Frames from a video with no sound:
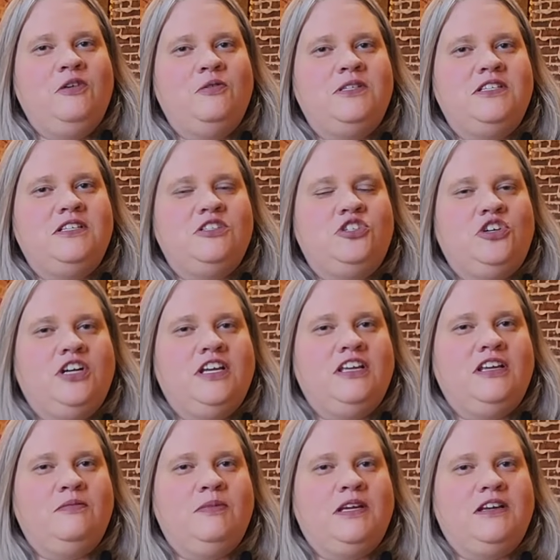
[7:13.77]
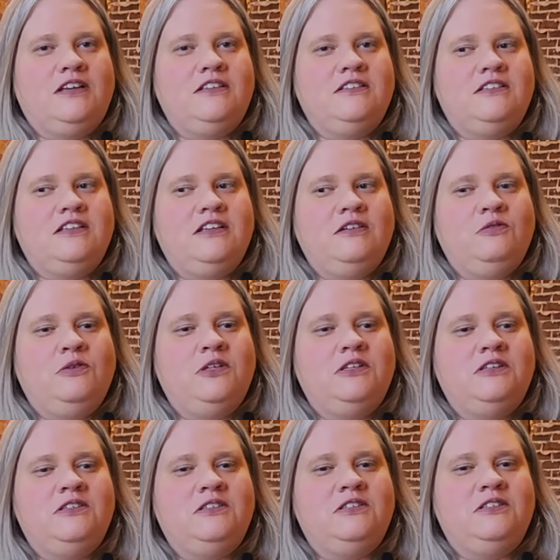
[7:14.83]
he was intriguing because he
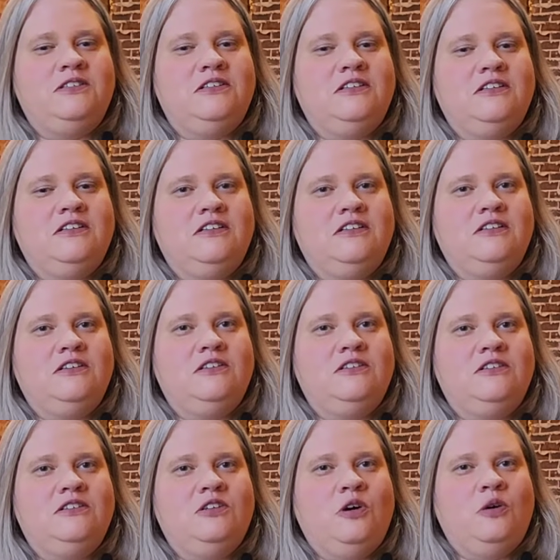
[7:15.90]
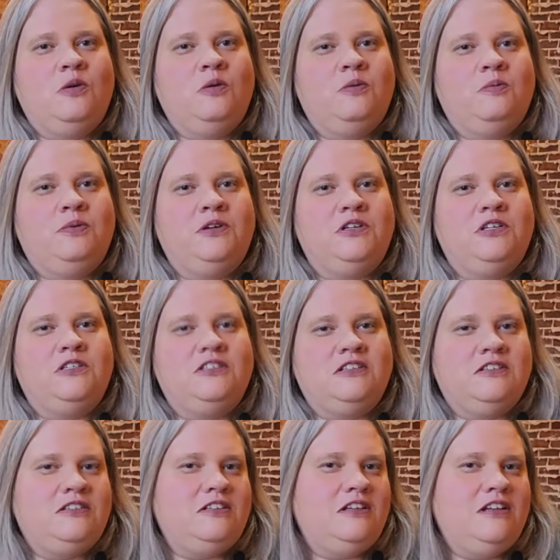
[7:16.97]
was so
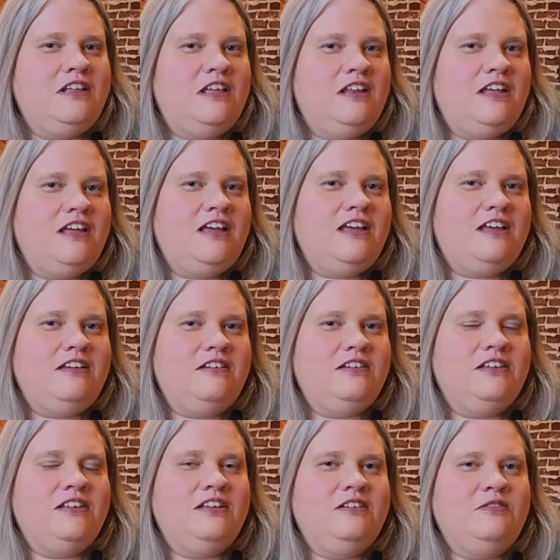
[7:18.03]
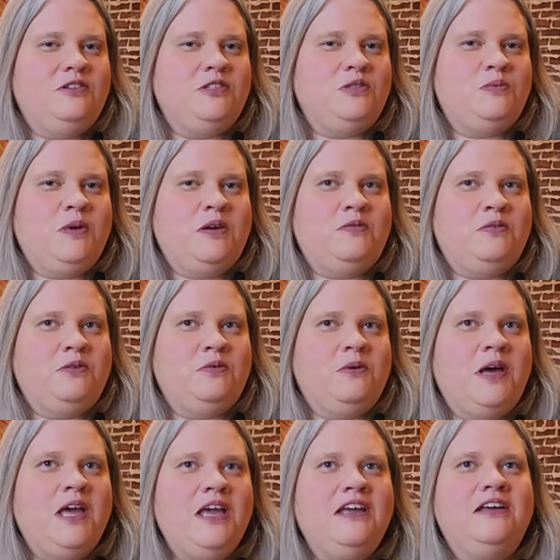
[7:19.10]
persistent in a respectful
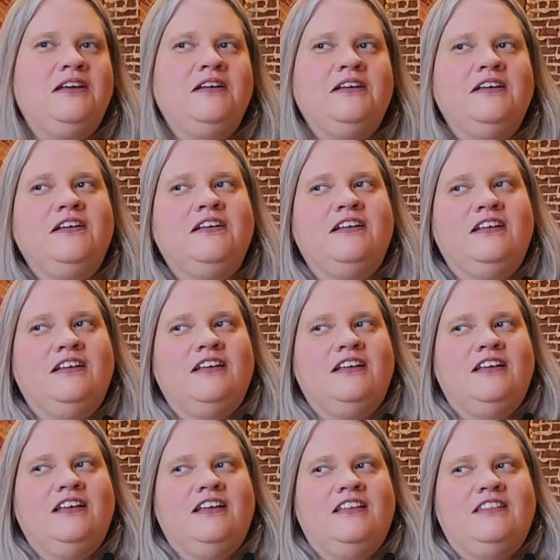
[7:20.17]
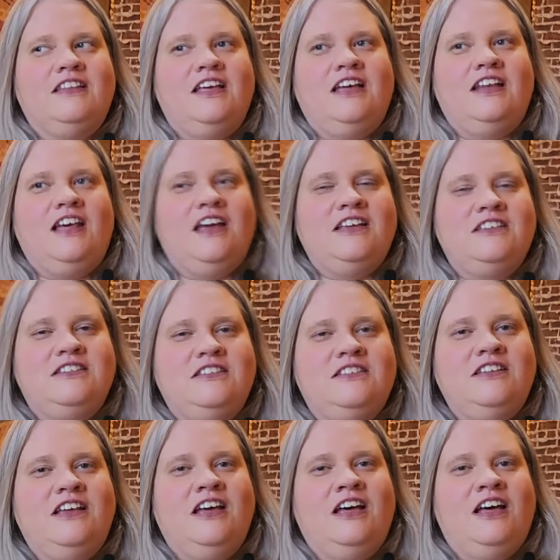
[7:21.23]
way that
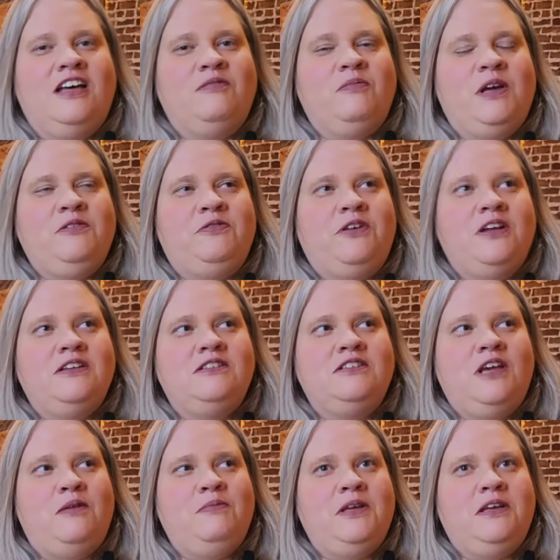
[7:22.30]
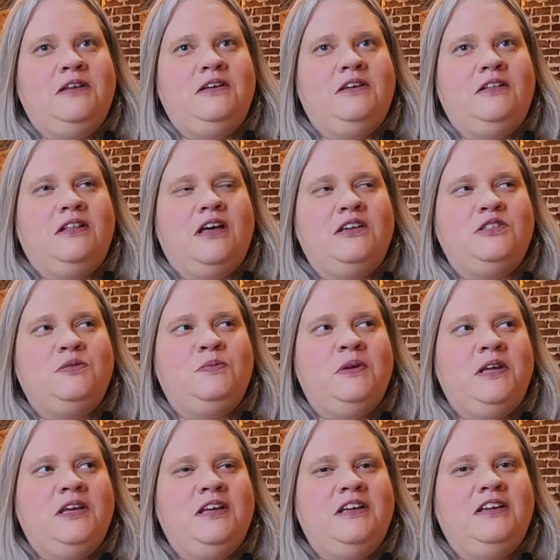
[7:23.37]
my friend Debbie
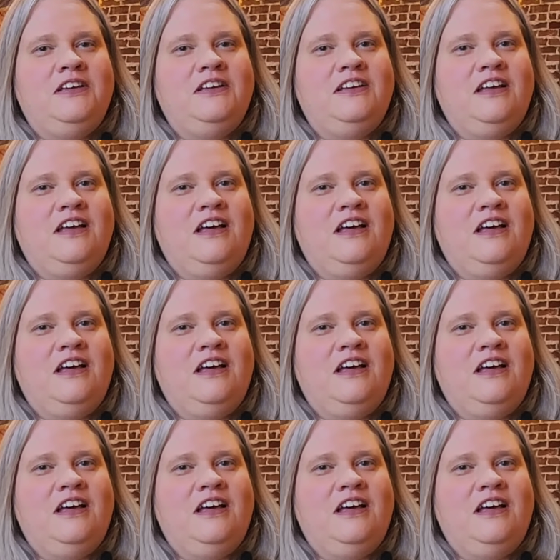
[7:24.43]
Gillespie